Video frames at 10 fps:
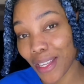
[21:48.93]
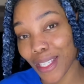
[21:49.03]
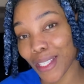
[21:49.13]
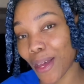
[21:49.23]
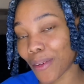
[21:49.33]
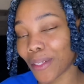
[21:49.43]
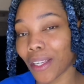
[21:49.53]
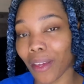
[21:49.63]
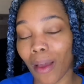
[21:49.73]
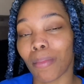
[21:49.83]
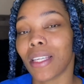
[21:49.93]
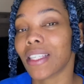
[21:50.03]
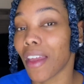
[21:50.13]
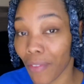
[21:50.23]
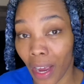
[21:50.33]
So y'all be
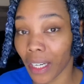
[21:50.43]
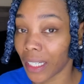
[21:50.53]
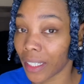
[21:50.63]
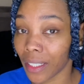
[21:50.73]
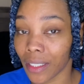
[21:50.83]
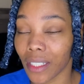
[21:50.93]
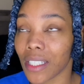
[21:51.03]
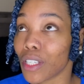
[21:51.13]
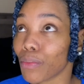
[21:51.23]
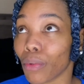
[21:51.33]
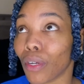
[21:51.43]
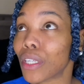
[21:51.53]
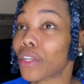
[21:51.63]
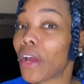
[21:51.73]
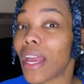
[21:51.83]
safe out here because this world
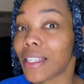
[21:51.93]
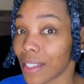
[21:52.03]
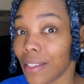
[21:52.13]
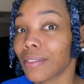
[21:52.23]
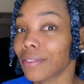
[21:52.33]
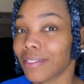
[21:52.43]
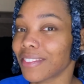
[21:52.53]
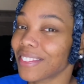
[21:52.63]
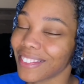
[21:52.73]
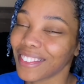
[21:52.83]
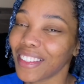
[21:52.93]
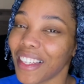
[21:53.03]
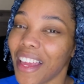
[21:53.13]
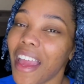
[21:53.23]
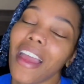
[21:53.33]
is crazy. And
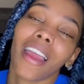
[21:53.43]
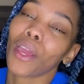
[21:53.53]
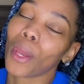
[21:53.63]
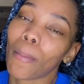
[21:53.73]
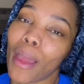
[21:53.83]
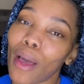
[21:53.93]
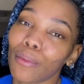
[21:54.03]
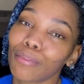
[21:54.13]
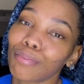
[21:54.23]
I'm out.